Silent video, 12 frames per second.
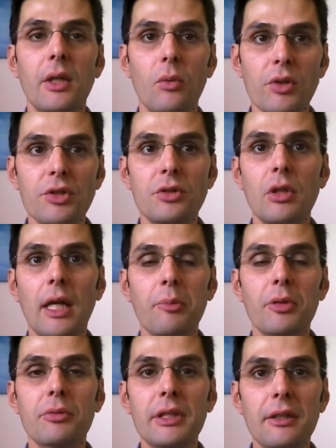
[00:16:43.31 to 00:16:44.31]
was to
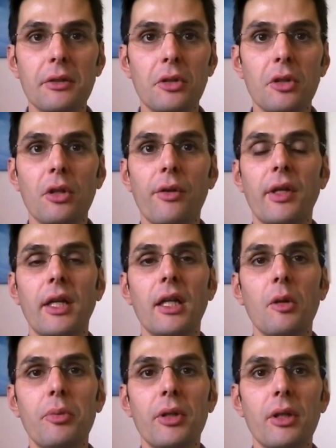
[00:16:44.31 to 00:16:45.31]
help create the earth and
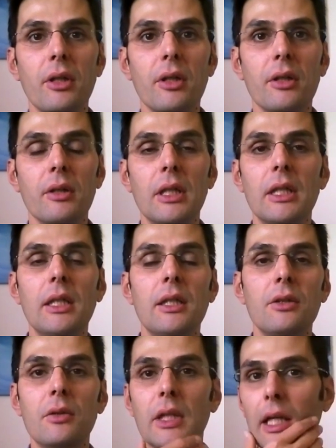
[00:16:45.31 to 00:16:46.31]
help
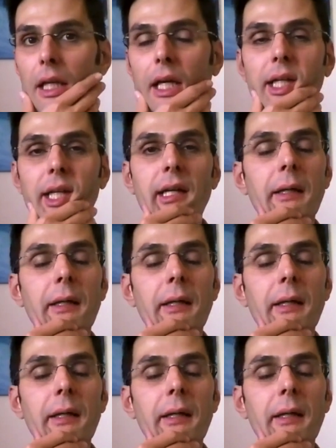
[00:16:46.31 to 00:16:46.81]
doing. And